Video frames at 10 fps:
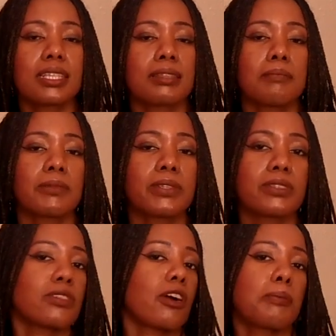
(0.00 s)
the
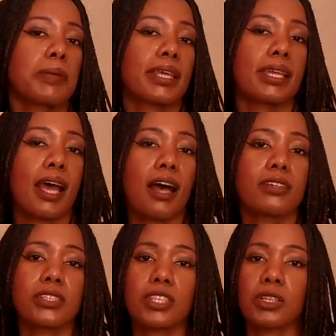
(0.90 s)
moon in Scorpio can
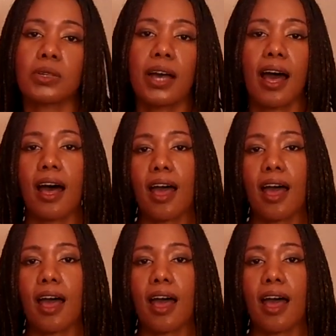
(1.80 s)
also